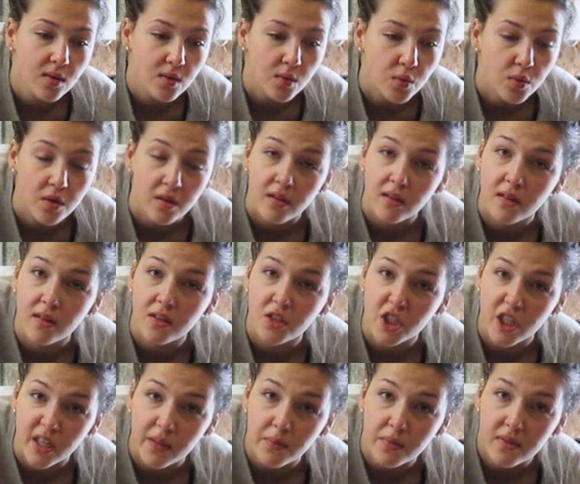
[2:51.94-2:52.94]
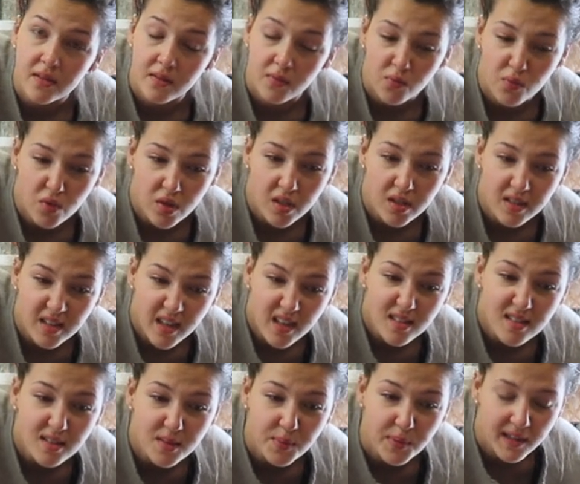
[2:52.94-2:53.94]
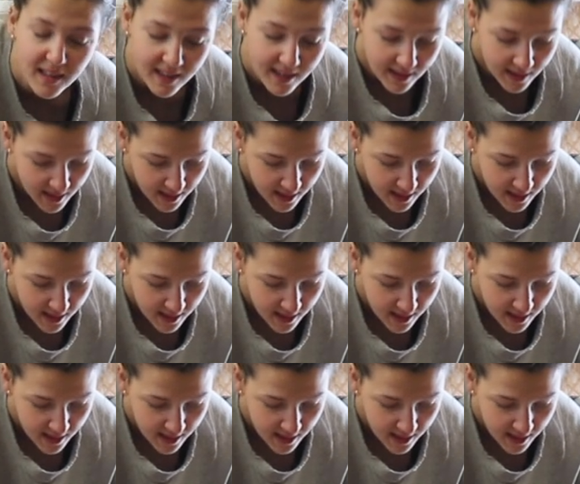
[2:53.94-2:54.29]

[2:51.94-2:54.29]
wood chips and wood dust, but